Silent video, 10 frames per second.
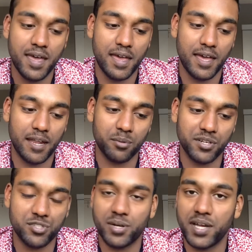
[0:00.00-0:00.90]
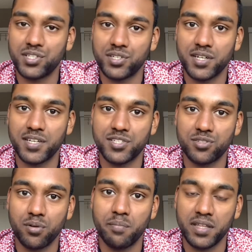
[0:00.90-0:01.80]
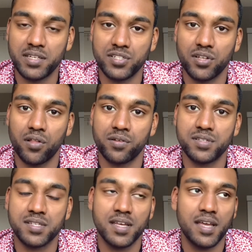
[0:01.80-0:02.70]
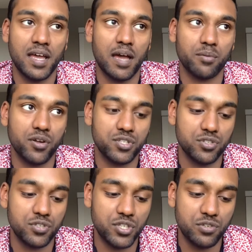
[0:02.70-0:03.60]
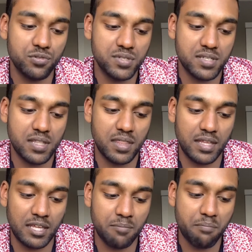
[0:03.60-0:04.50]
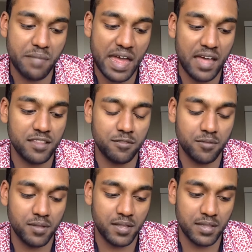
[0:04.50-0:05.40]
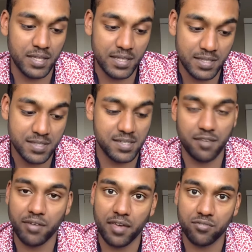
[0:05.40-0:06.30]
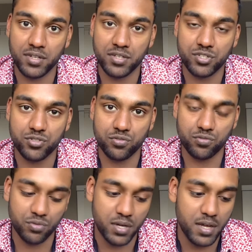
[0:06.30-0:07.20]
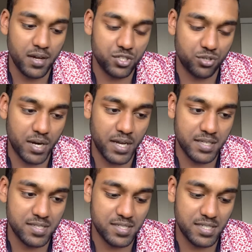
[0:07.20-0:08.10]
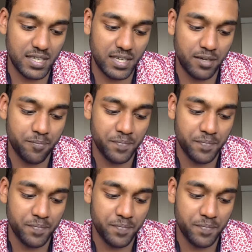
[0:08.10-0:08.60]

and I'm going to try and turn it into $1,000,000. I'm going to use the math in Safe Haven to try and see